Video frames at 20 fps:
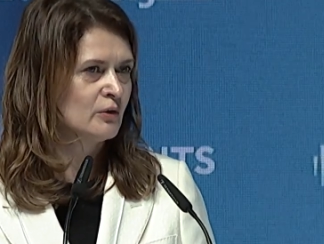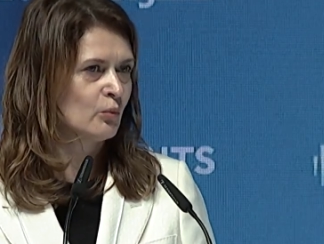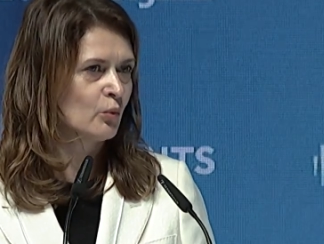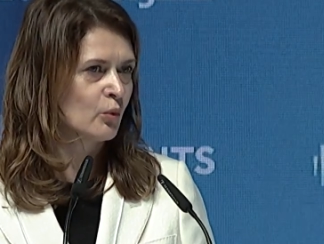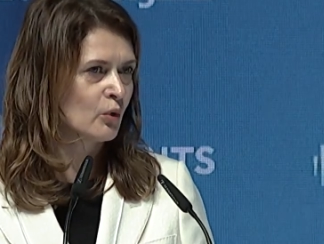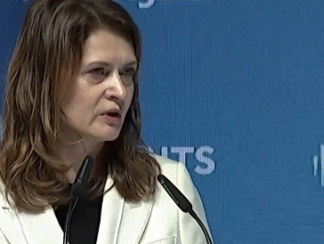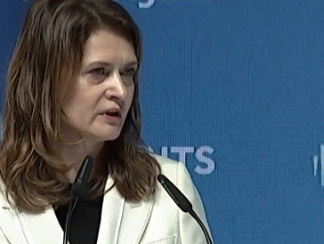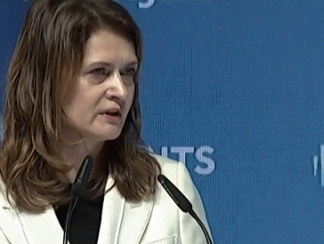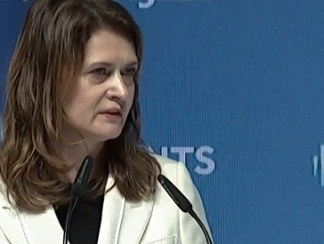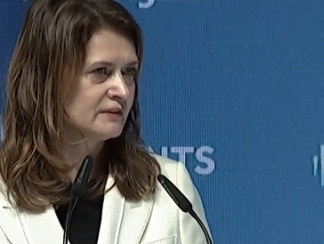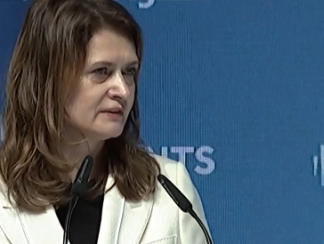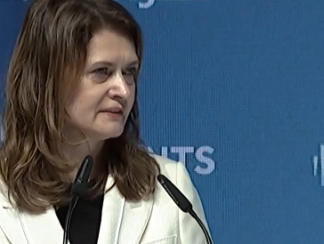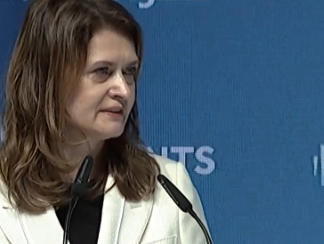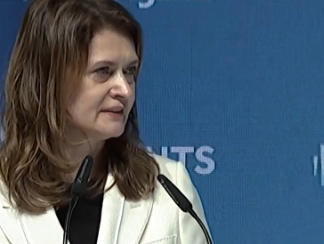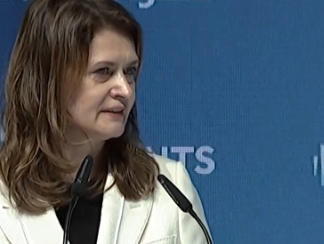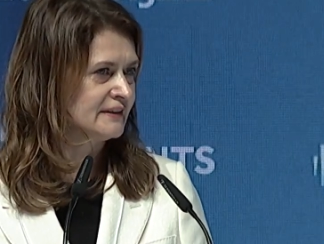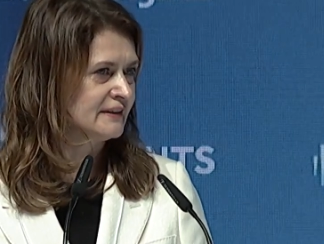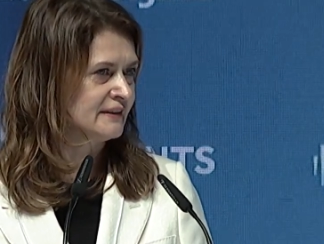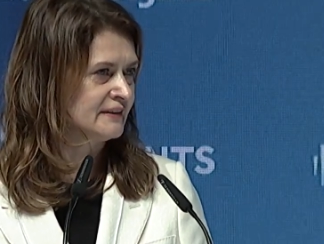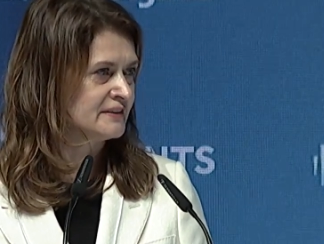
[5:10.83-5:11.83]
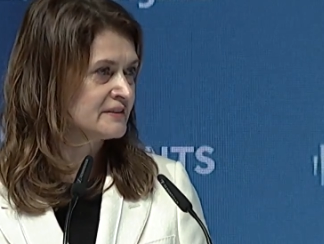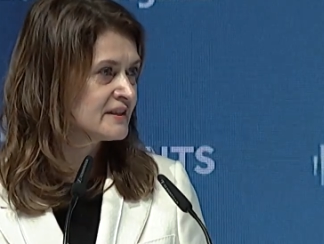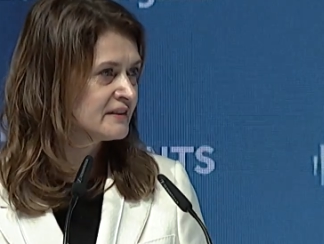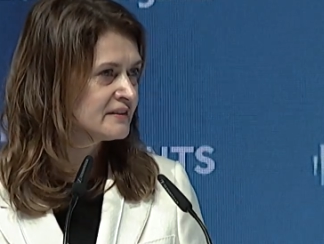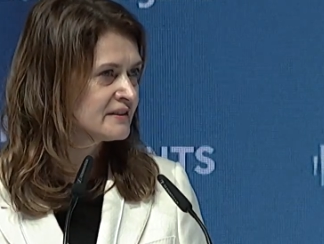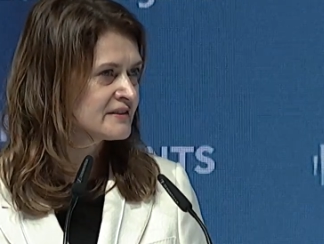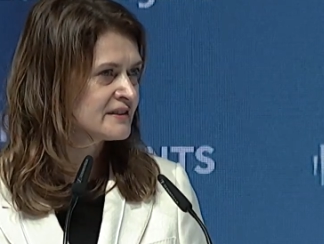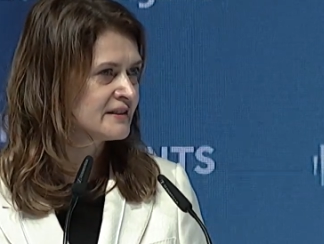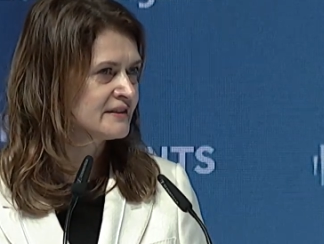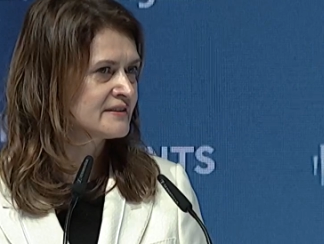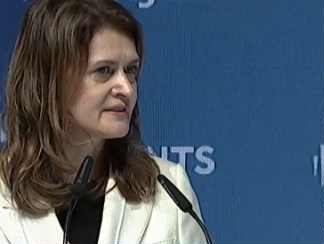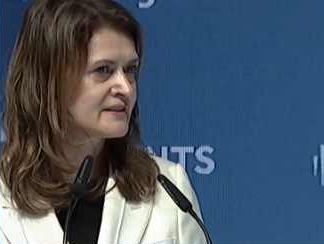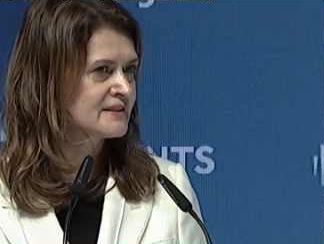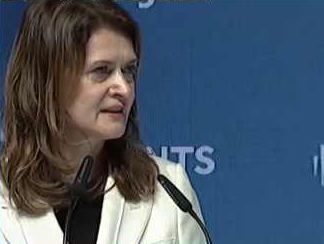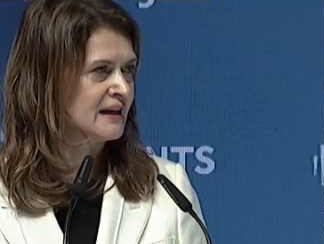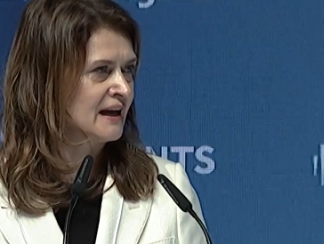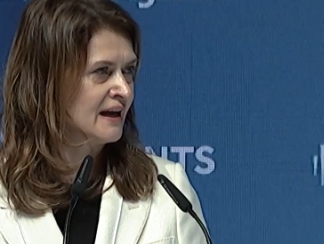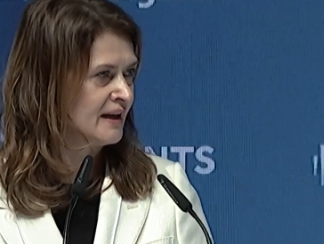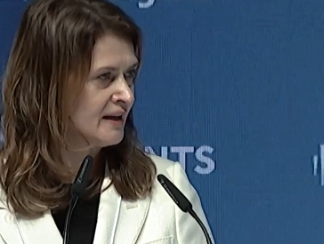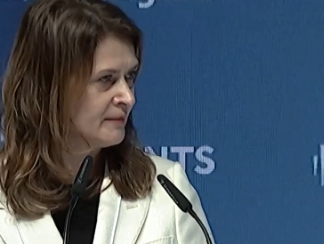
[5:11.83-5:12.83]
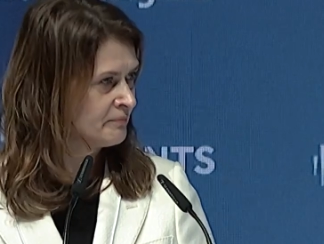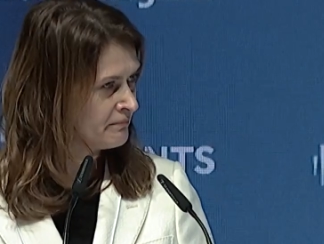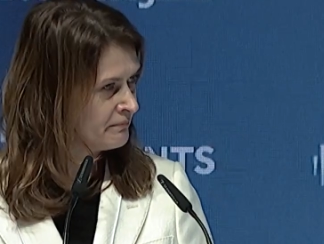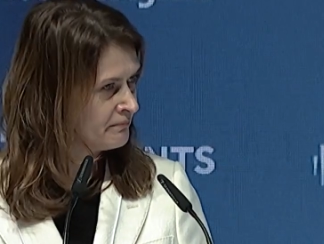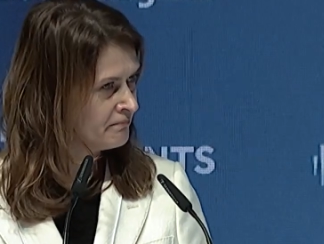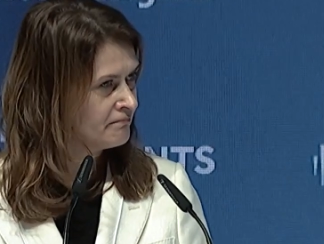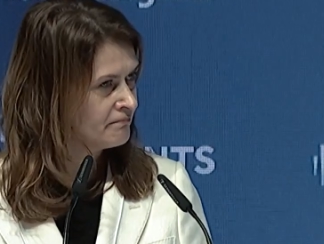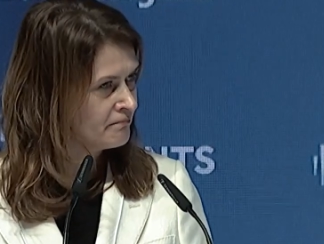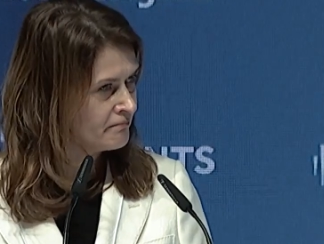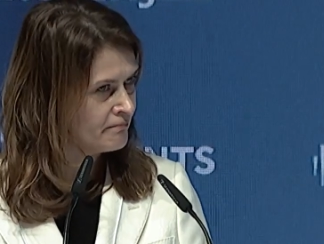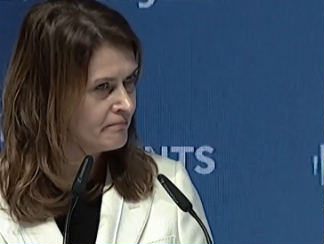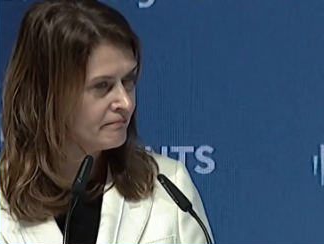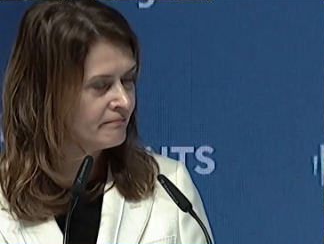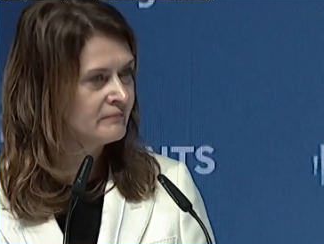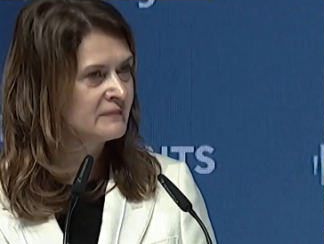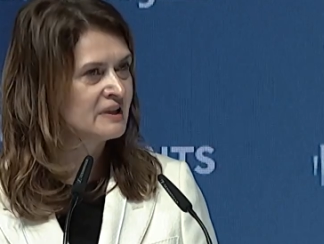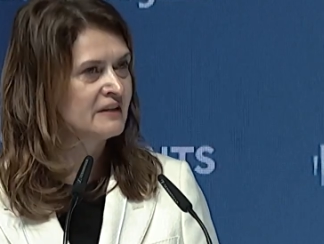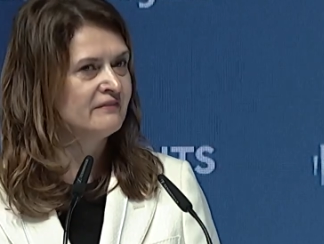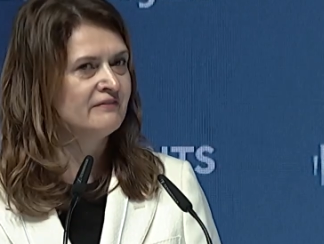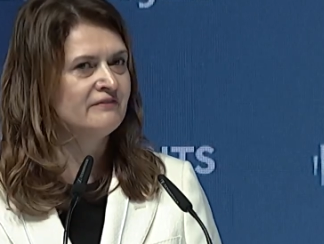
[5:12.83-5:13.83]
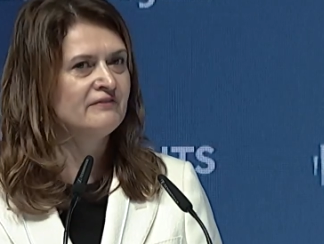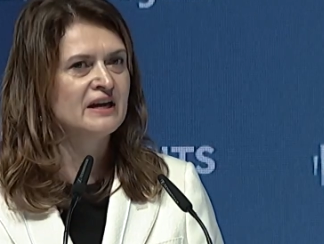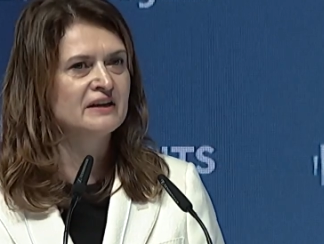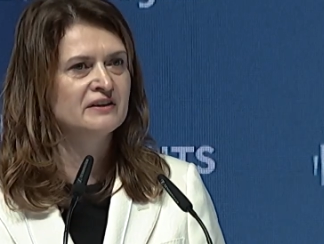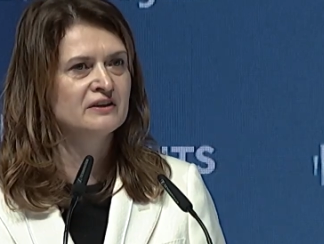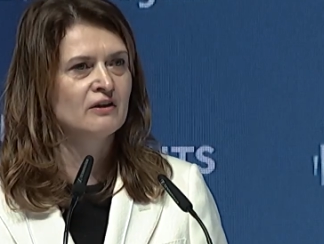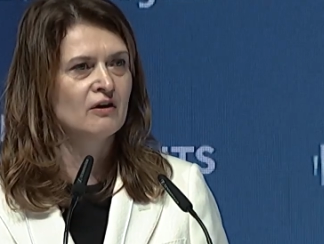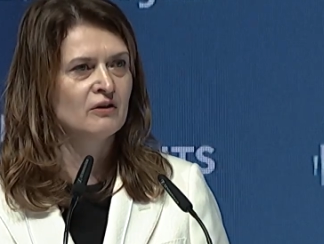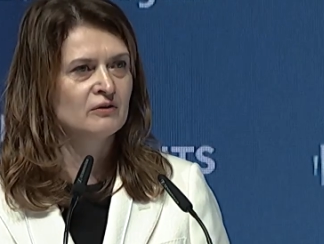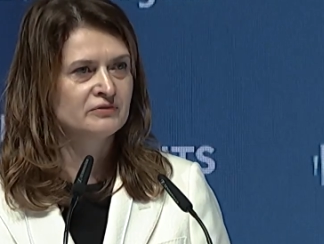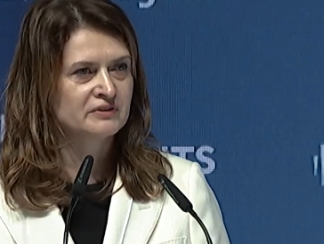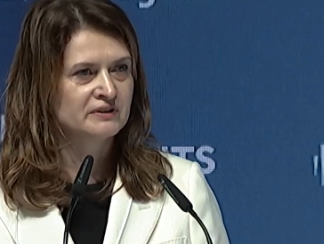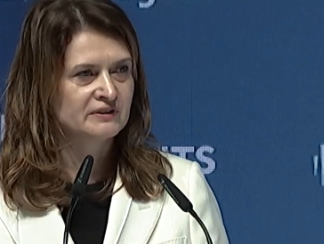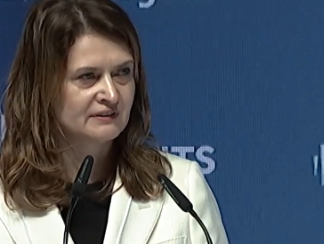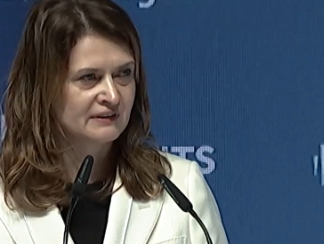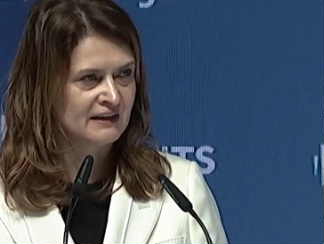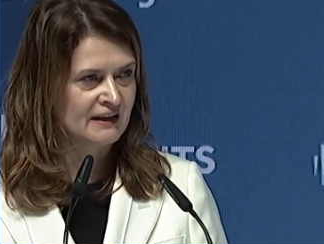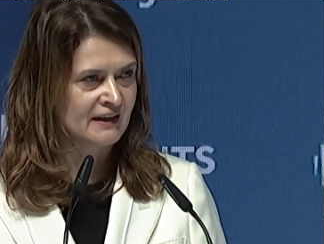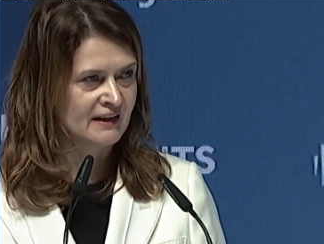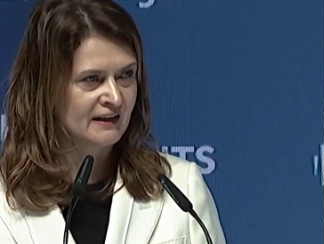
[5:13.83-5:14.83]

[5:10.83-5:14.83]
world citizens are very often